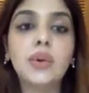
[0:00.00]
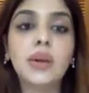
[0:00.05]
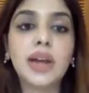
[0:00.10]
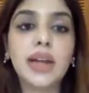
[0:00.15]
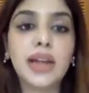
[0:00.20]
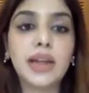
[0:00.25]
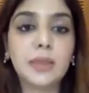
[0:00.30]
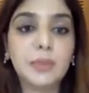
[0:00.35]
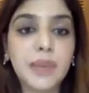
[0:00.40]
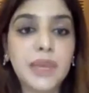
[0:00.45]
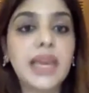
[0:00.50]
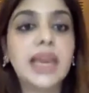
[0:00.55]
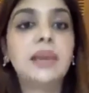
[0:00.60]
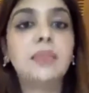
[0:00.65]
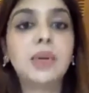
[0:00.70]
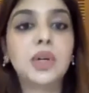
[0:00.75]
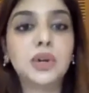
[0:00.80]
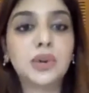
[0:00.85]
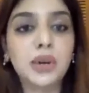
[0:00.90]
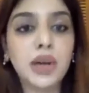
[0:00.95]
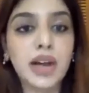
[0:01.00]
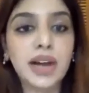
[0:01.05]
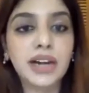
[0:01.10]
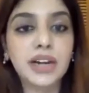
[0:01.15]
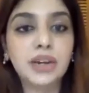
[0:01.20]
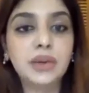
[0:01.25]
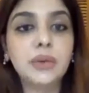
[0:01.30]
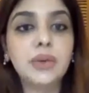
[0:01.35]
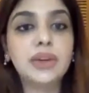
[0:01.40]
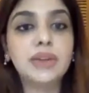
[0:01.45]
be able to guide
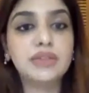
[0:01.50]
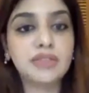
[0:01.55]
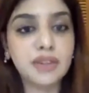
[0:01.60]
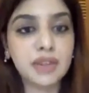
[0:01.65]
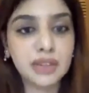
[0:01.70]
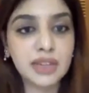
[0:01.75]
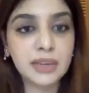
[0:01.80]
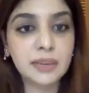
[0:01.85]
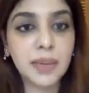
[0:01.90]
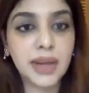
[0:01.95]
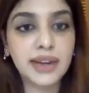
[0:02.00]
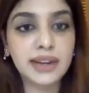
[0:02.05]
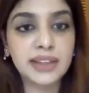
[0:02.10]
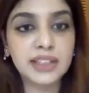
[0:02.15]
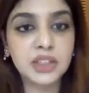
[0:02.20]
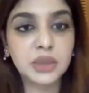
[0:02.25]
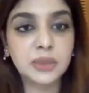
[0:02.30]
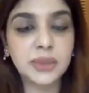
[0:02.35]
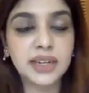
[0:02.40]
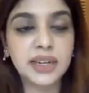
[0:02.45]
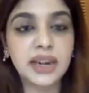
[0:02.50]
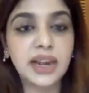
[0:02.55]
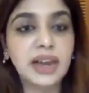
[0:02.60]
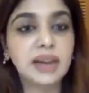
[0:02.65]
you in further management.